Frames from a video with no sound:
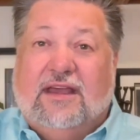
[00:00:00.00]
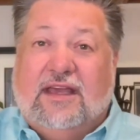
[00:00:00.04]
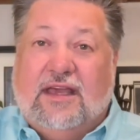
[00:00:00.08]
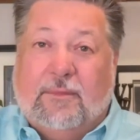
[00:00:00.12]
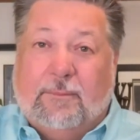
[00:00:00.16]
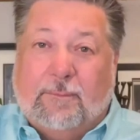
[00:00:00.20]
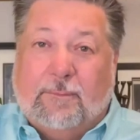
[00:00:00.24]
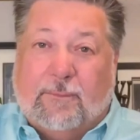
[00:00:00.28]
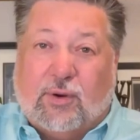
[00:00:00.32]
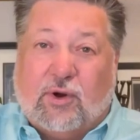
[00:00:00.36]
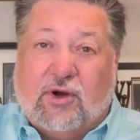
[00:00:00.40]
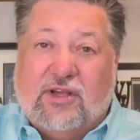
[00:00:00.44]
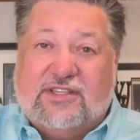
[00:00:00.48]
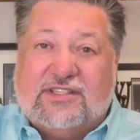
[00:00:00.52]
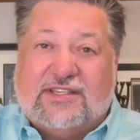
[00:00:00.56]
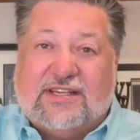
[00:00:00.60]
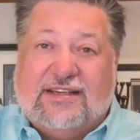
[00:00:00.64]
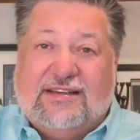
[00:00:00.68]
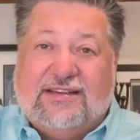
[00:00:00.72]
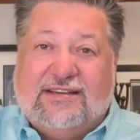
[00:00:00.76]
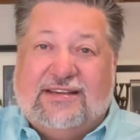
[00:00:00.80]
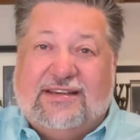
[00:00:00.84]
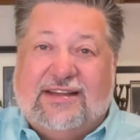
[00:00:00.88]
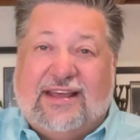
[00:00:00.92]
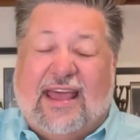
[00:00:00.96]

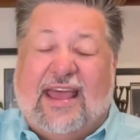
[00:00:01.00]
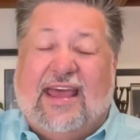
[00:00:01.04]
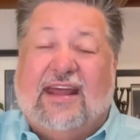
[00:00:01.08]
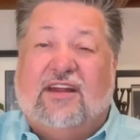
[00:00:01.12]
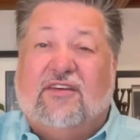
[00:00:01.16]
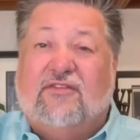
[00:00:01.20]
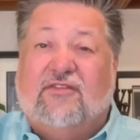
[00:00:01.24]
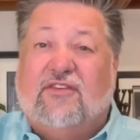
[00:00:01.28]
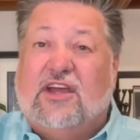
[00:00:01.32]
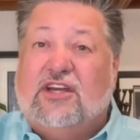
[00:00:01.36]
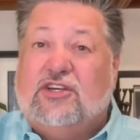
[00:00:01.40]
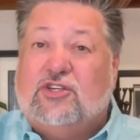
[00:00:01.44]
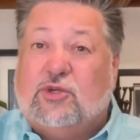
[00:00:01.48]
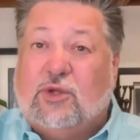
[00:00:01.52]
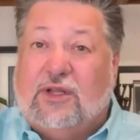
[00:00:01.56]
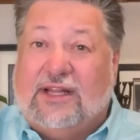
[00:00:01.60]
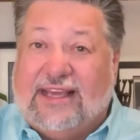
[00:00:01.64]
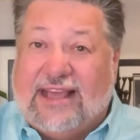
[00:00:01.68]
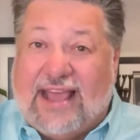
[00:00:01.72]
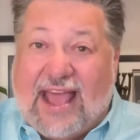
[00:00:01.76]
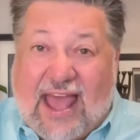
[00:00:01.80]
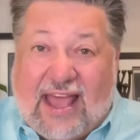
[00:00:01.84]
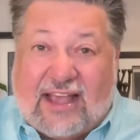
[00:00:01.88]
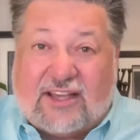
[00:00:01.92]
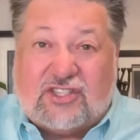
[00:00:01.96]
Imprisoned and
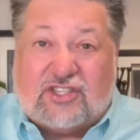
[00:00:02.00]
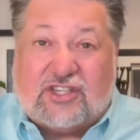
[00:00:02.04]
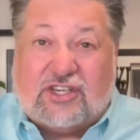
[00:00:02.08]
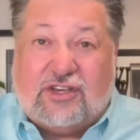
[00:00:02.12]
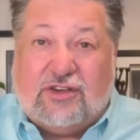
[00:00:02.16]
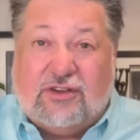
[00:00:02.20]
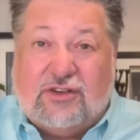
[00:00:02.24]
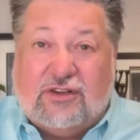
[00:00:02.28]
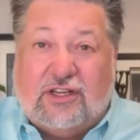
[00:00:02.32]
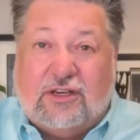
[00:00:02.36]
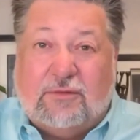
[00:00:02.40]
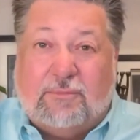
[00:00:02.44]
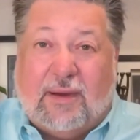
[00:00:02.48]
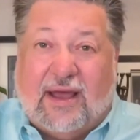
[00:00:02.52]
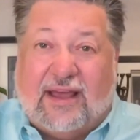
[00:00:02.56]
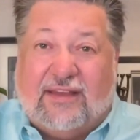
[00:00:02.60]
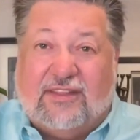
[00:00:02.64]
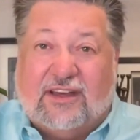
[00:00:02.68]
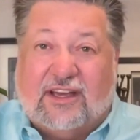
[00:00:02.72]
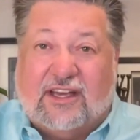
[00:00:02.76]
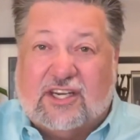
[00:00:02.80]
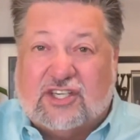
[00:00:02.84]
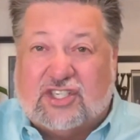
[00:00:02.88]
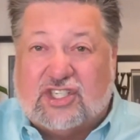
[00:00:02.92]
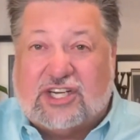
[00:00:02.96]
eventually executed by
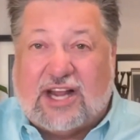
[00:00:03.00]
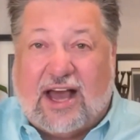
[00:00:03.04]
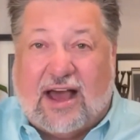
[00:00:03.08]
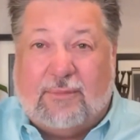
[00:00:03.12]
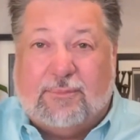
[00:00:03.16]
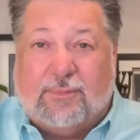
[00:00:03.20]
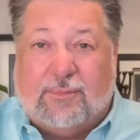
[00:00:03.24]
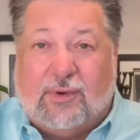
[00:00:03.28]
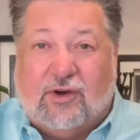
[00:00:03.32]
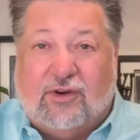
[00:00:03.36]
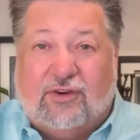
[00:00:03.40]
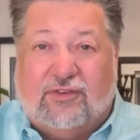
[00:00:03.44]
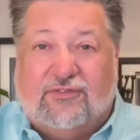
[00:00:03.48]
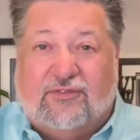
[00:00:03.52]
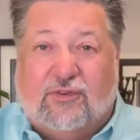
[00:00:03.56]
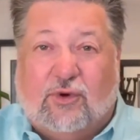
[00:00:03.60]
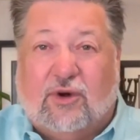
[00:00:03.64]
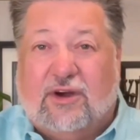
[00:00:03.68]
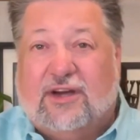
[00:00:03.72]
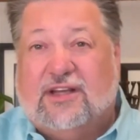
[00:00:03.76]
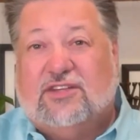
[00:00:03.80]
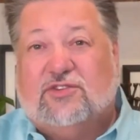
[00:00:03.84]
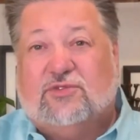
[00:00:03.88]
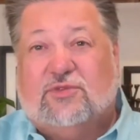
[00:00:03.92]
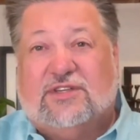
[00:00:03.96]
the Gestapo
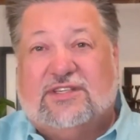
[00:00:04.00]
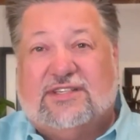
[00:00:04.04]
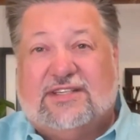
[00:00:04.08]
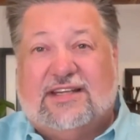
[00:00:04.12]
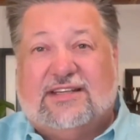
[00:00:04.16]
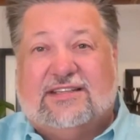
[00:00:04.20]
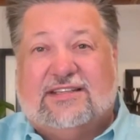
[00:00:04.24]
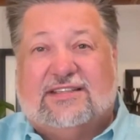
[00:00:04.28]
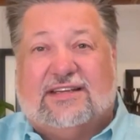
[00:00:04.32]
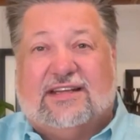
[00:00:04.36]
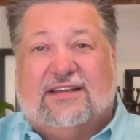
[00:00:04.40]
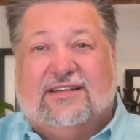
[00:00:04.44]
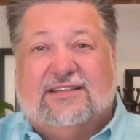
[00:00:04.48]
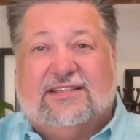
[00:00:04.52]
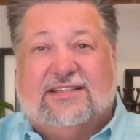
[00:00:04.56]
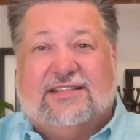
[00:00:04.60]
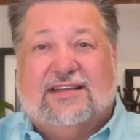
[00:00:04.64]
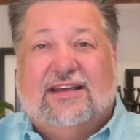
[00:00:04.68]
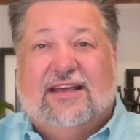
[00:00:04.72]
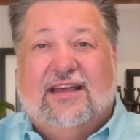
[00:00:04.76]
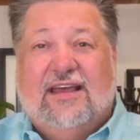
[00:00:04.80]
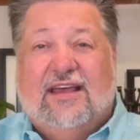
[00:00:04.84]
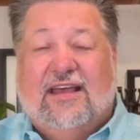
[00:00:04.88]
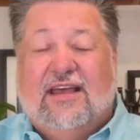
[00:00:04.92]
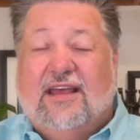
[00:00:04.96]
for his resistance,
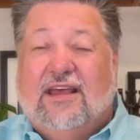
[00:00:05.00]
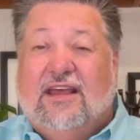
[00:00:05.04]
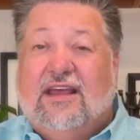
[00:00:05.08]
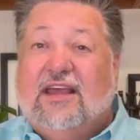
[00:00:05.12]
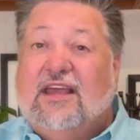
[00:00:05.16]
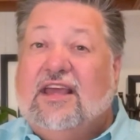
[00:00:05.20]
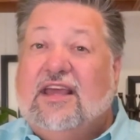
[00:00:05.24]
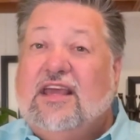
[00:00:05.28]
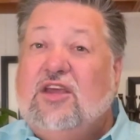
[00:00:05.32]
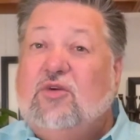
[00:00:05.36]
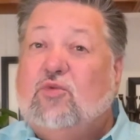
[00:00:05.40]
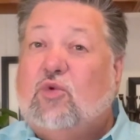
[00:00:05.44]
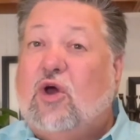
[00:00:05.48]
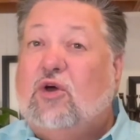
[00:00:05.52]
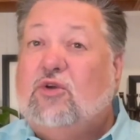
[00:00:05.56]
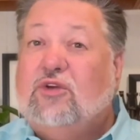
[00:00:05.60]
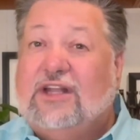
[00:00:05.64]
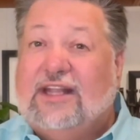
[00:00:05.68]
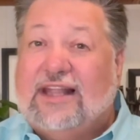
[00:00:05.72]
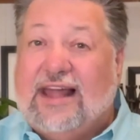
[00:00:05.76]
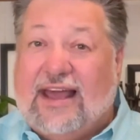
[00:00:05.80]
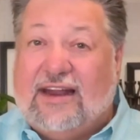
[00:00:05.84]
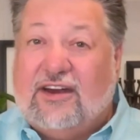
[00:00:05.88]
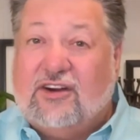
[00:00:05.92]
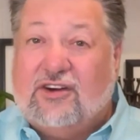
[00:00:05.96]
he wrote
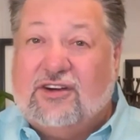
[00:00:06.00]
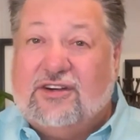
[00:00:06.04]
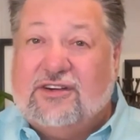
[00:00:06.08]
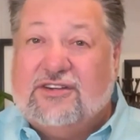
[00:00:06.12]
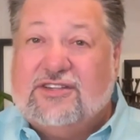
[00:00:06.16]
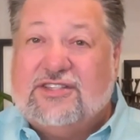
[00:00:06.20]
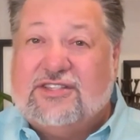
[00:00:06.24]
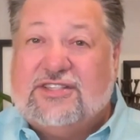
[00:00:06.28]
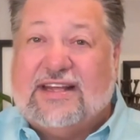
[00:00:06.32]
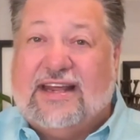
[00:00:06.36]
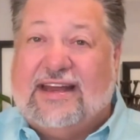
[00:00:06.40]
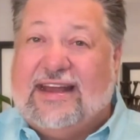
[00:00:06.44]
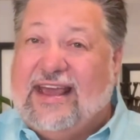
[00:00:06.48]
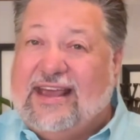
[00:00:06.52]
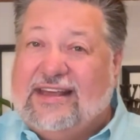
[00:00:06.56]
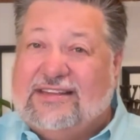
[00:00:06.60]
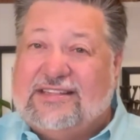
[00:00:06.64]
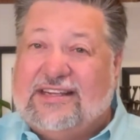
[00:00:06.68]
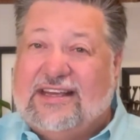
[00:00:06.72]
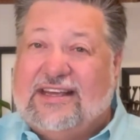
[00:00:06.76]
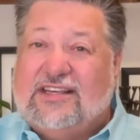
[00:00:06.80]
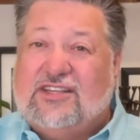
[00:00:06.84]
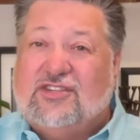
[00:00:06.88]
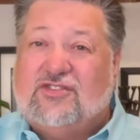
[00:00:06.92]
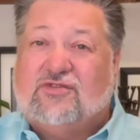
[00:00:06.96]
letters and
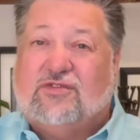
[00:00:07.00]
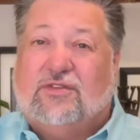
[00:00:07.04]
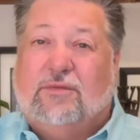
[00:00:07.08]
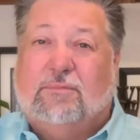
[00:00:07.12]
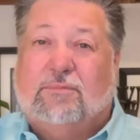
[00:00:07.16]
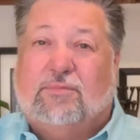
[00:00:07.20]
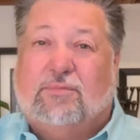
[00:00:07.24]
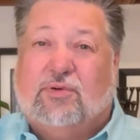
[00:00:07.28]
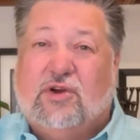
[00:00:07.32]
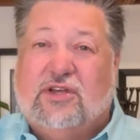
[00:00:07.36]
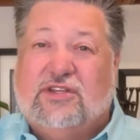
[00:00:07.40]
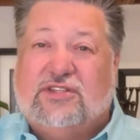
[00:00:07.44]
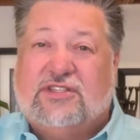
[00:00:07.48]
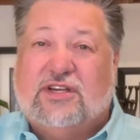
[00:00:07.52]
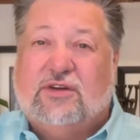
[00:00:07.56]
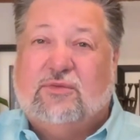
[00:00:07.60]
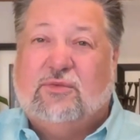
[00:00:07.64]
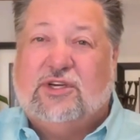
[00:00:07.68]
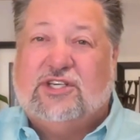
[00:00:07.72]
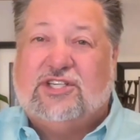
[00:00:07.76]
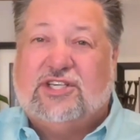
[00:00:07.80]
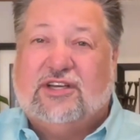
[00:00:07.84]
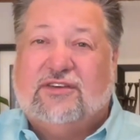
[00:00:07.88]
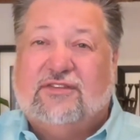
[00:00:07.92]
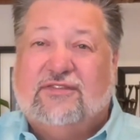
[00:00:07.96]
essays from prison
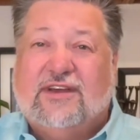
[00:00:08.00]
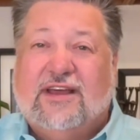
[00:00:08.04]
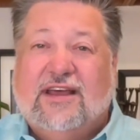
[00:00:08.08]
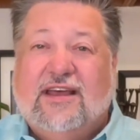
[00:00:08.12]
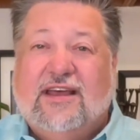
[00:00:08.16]
which have